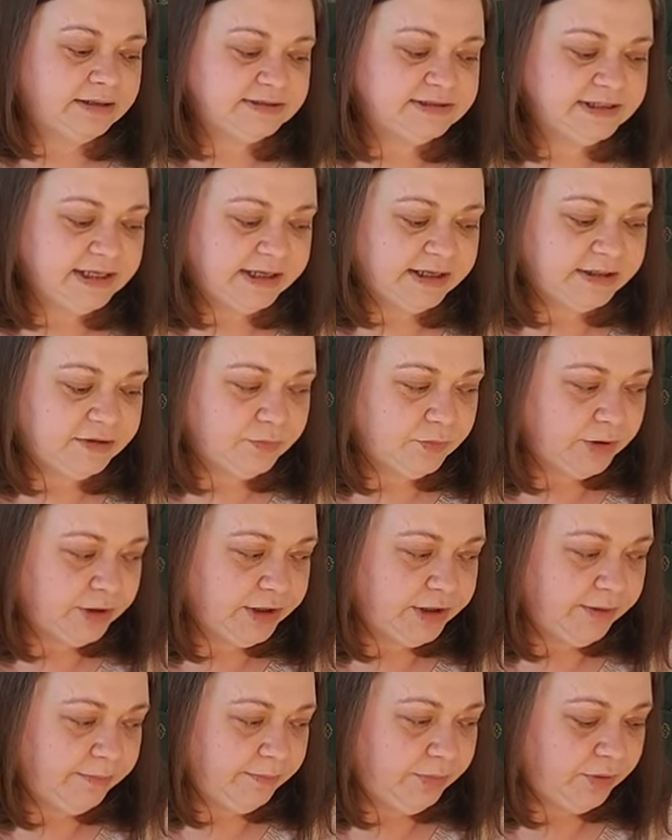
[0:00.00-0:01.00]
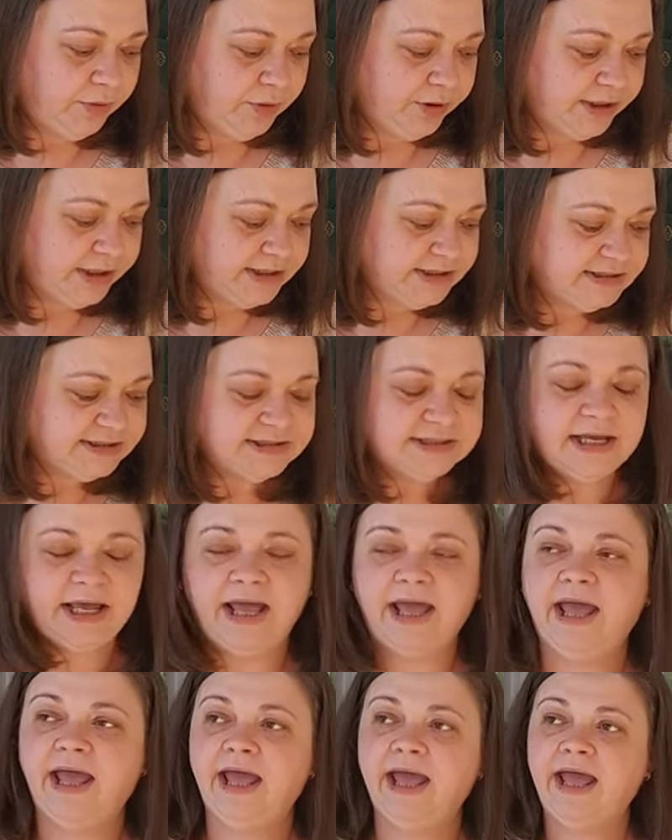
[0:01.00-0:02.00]
second work in progress.
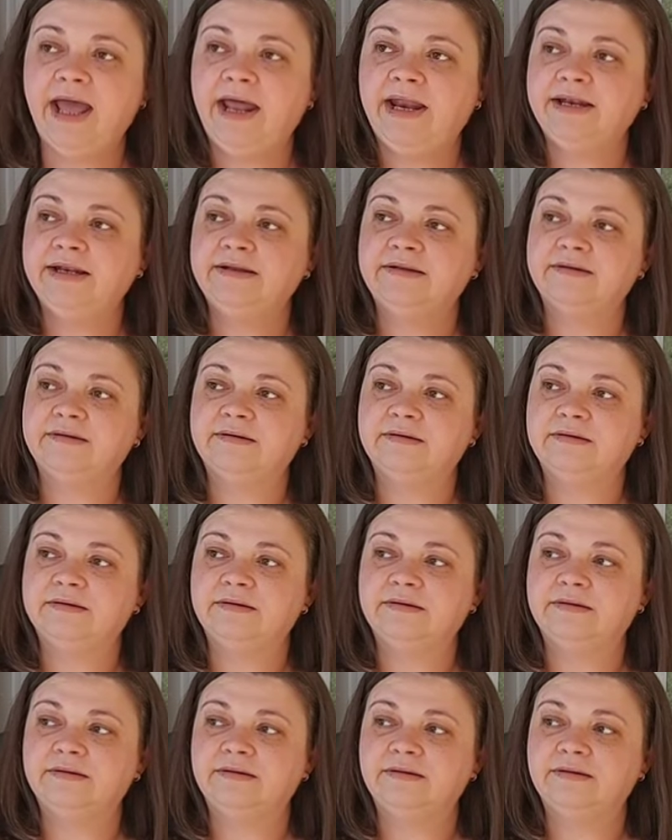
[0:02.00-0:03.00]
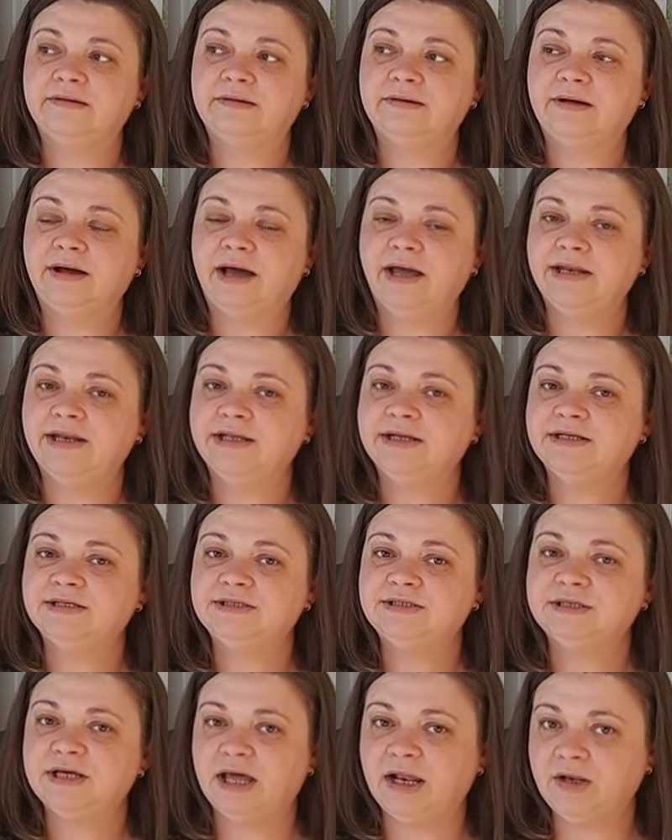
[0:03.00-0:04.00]
And I
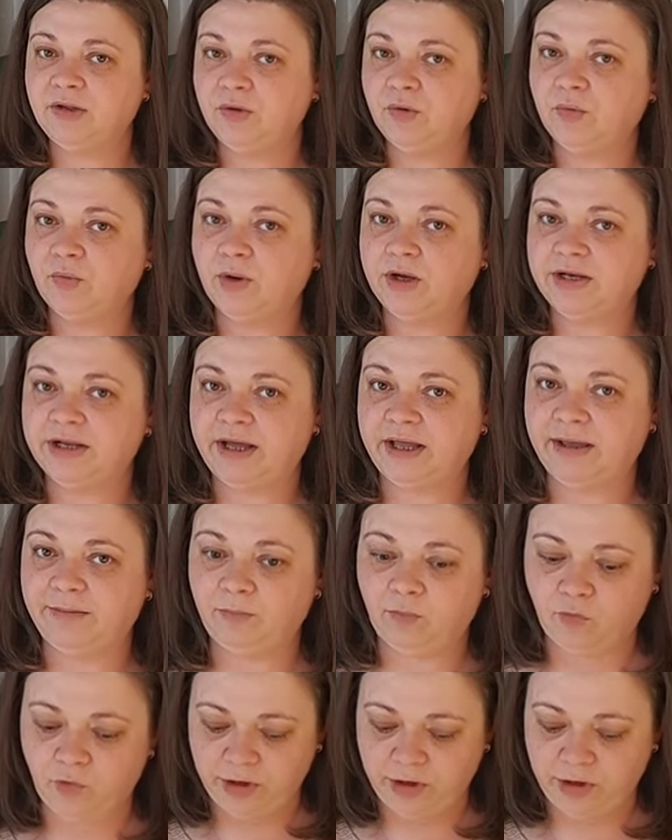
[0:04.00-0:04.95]
didn't tell you what I am